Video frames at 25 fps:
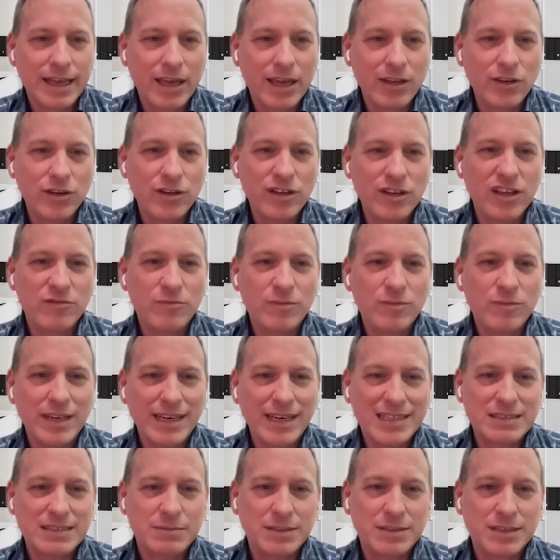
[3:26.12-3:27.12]
Can you give me an
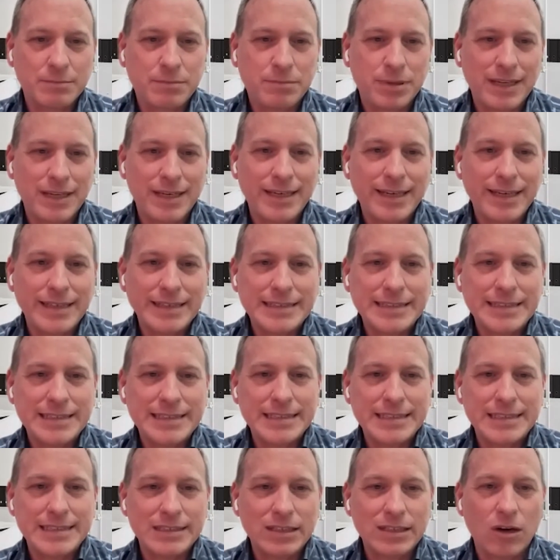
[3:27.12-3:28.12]

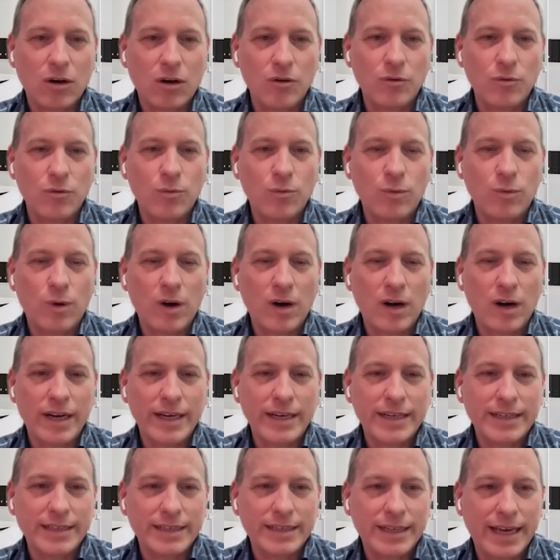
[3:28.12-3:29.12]
explanation on
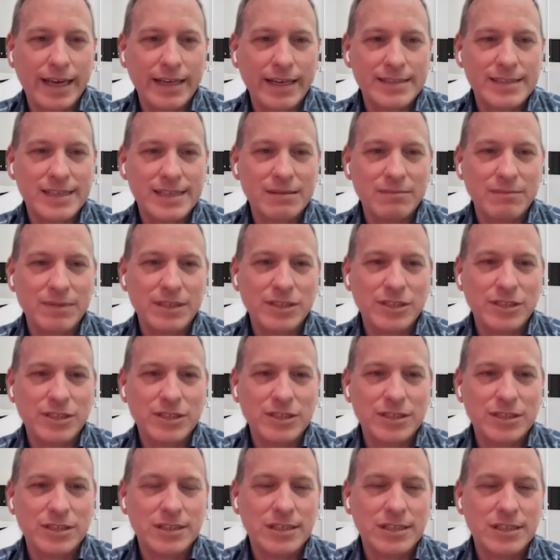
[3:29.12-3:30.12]
why, as they
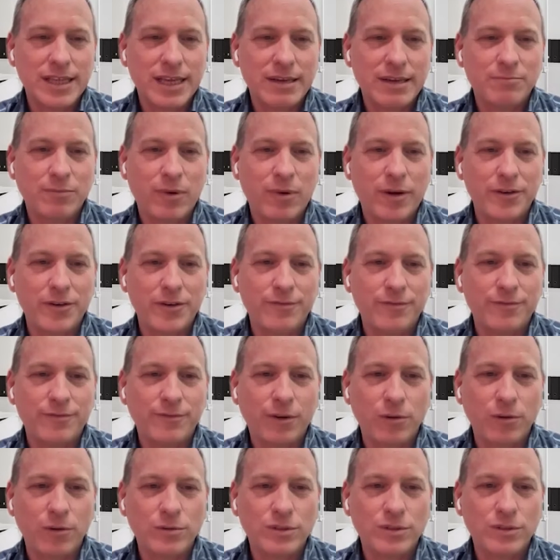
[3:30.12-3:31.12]
mentioned, that by
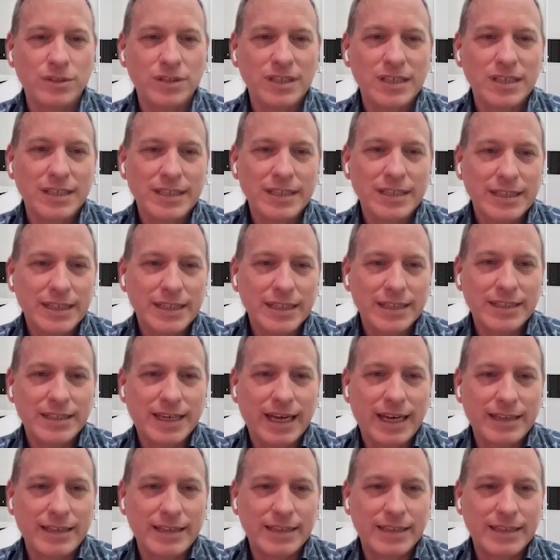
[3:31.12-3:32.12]
default it
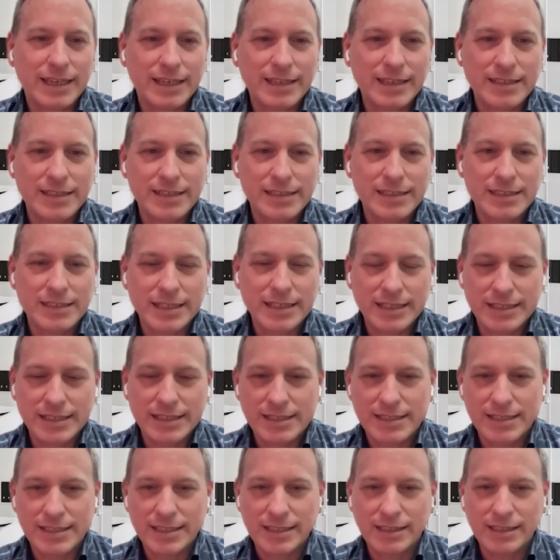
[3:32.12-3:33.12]
calculates
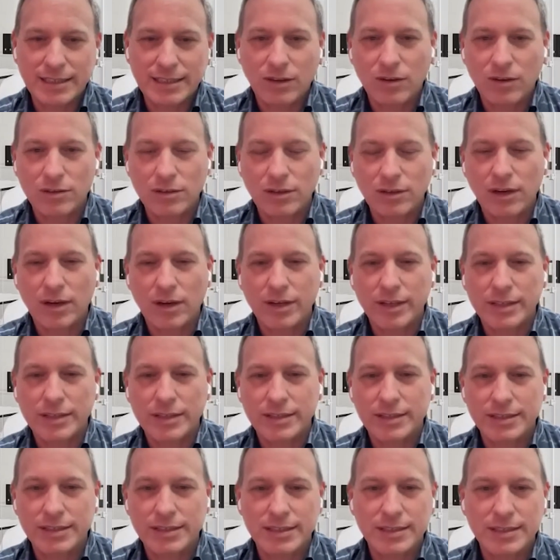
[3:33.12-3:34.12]
GST on
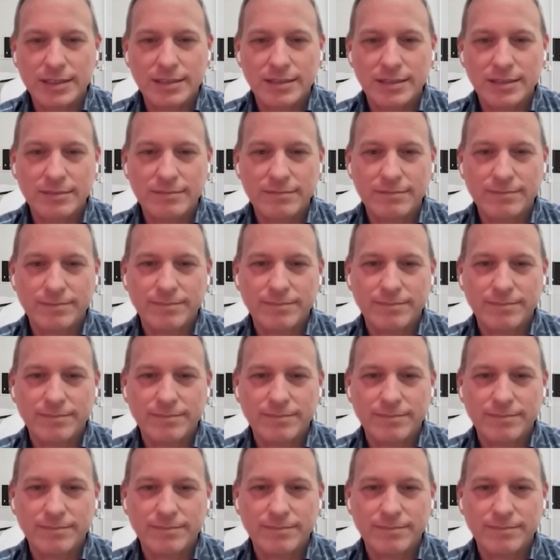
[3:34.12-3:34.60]
lines?